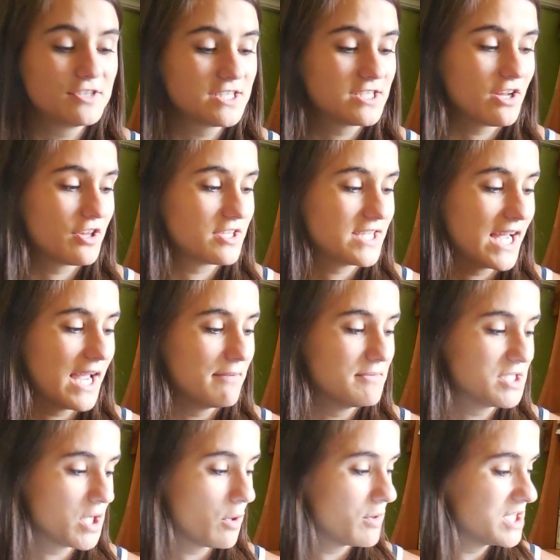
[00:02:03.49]
this all the time.
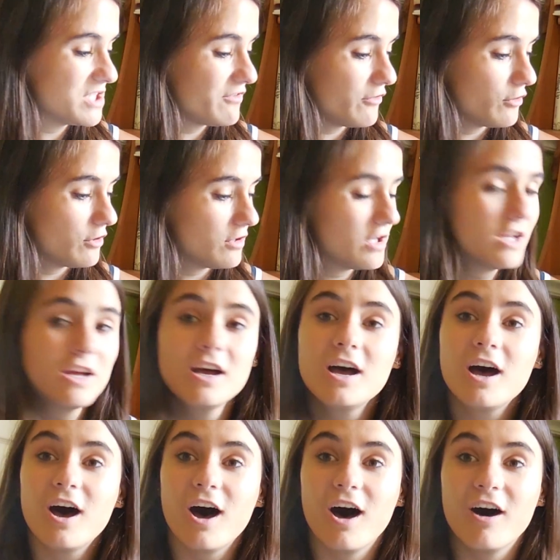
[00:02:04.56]
It's always full
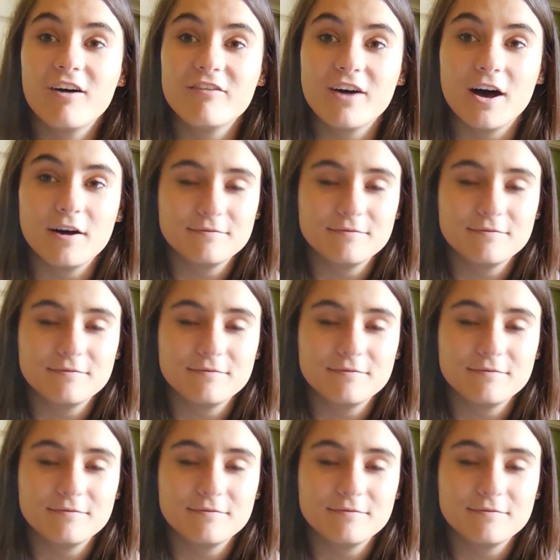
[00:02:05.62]
of